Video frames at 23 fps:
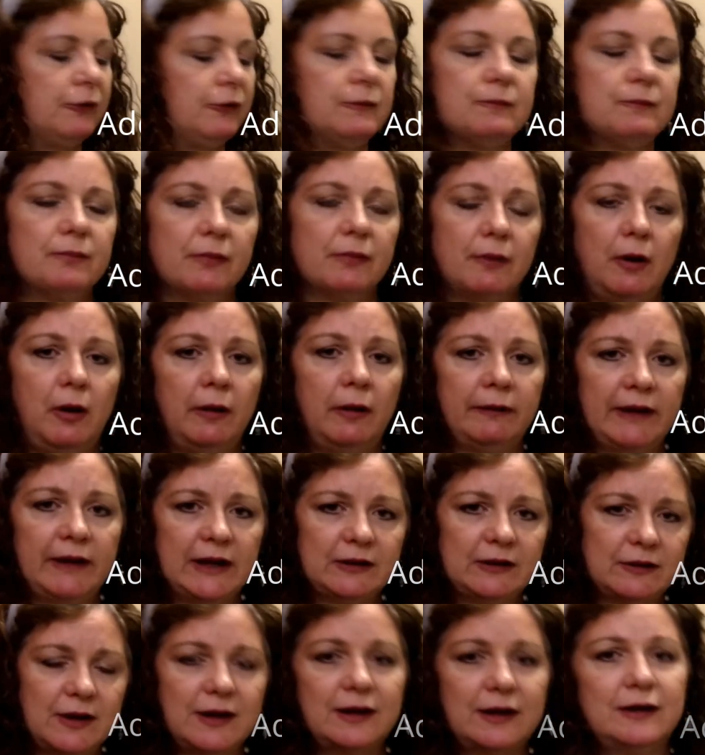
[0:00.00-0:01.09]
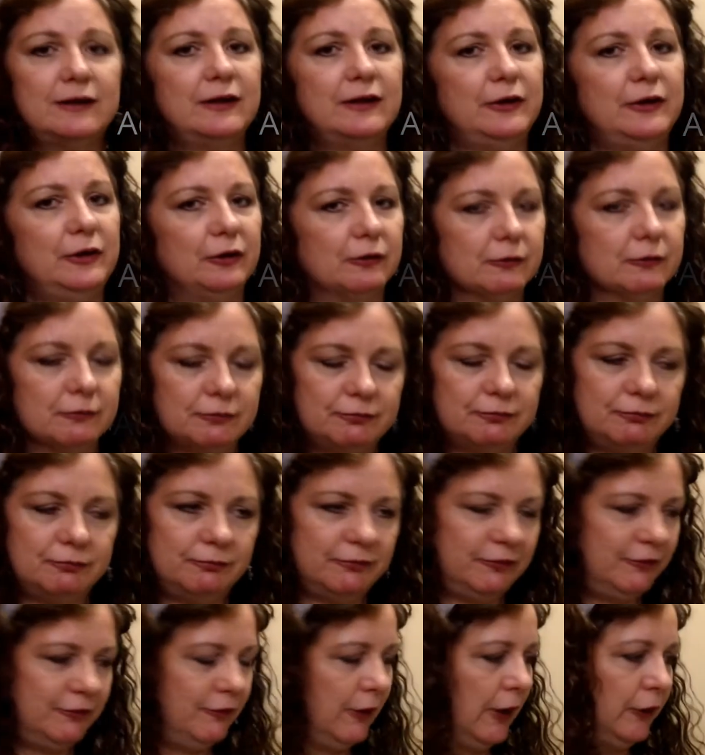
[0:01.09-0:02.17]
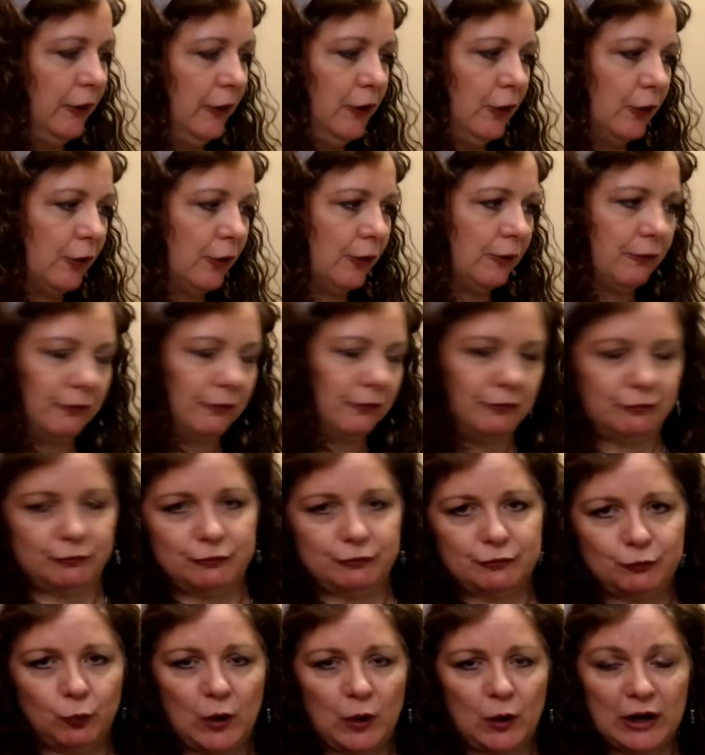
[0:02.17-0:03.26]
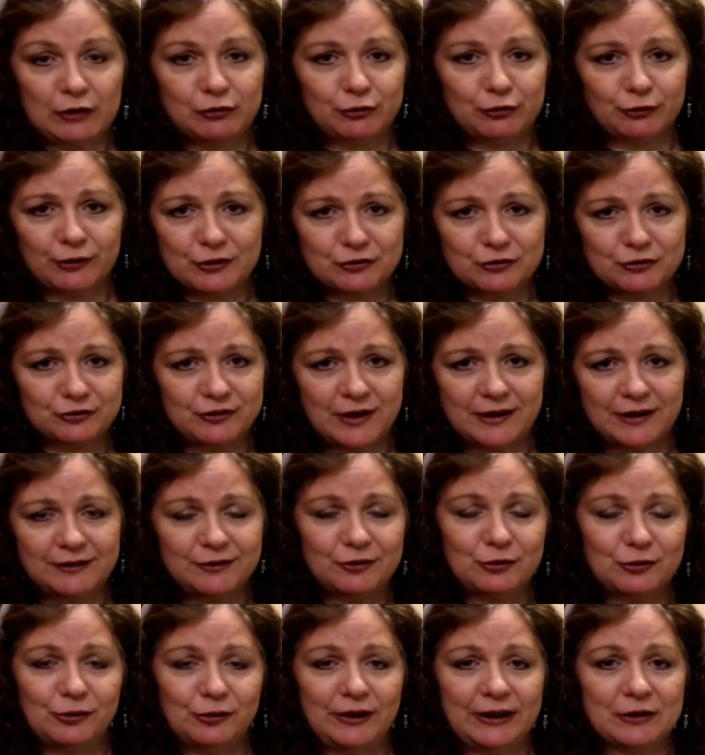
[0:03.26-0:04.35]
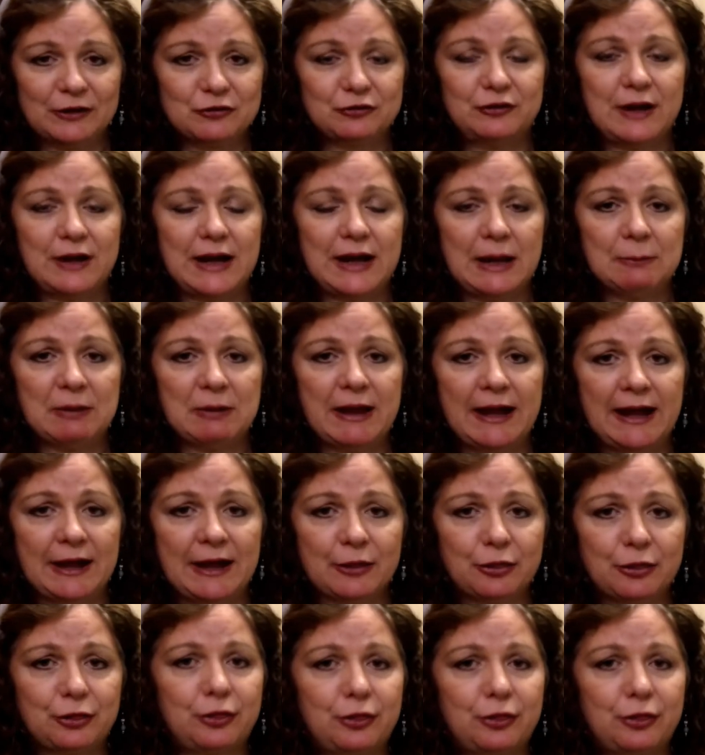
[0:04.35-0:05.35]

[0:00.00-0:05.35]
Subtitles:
all that done and your washer is done doing its dye bath,